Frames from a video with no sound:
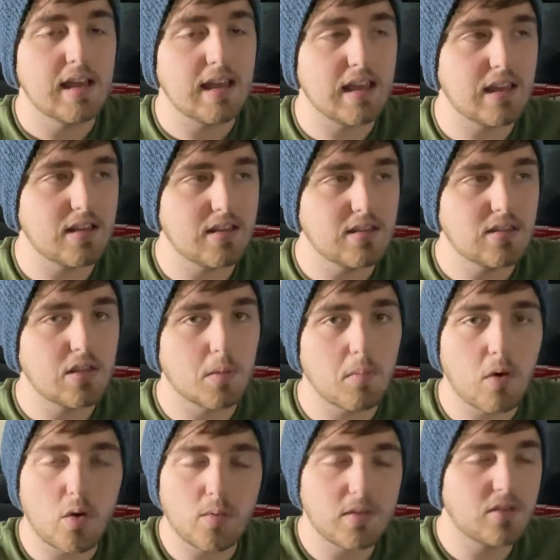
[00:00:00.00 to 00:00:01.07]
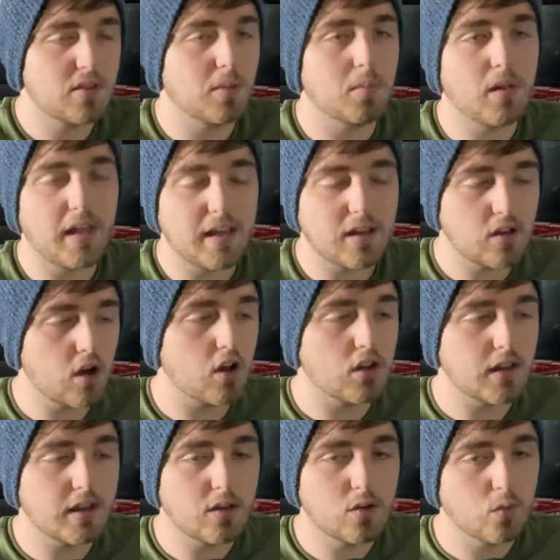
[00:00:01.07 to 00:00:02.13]
In the moments, the play
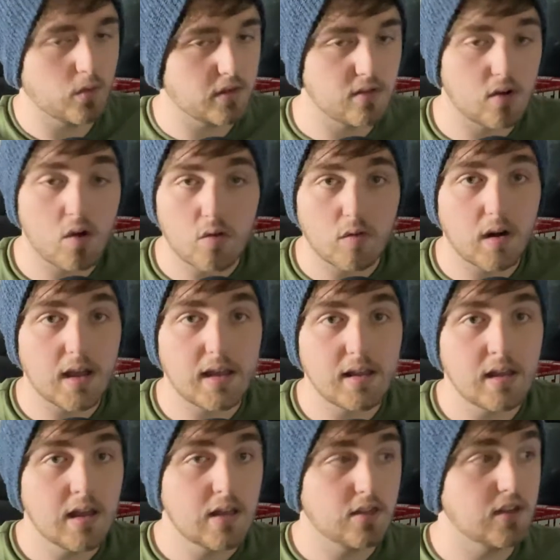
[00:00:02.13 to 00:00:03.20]
calling was all right.